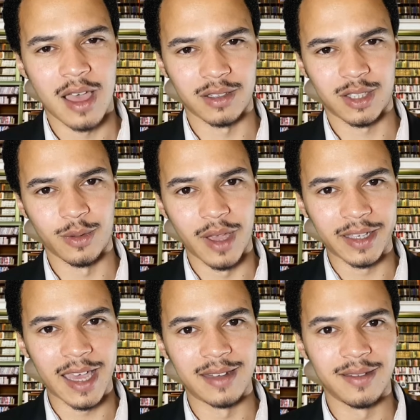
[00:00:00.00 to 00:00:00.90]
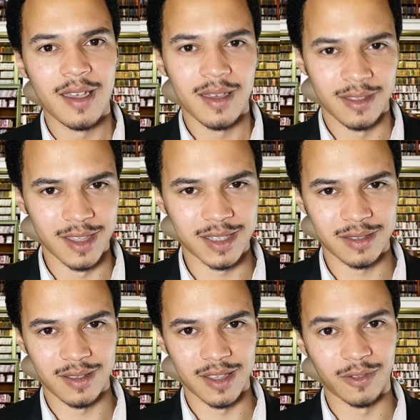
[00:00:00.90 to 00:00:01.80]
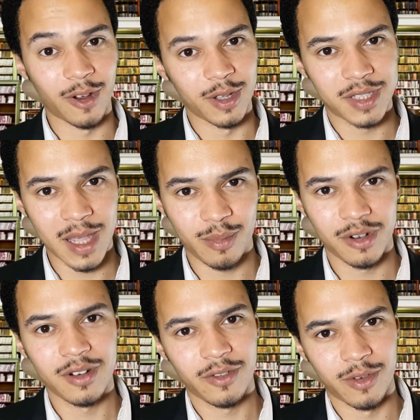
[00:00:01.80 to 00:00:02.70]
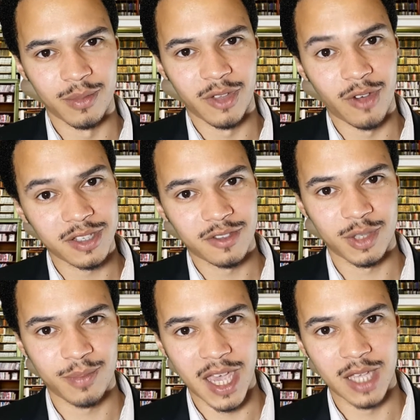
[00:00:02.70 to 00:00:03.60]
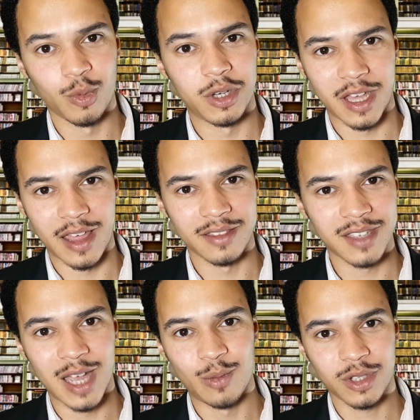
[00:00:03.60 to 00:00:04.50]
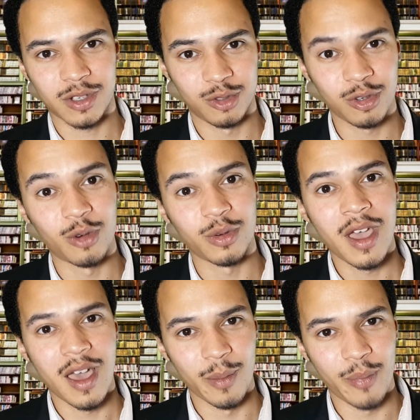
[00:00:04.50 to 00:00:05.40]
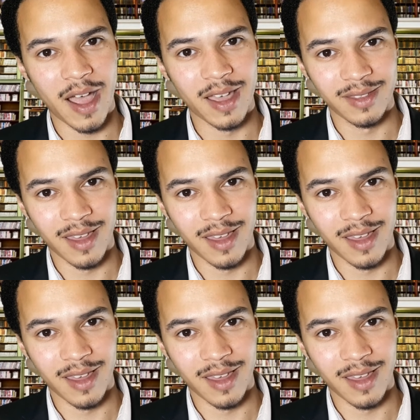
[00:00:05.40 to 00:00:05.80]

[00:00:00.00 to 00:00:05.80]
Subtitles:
And so again, this is very separate from the rest of Spain, which at that time was controlled by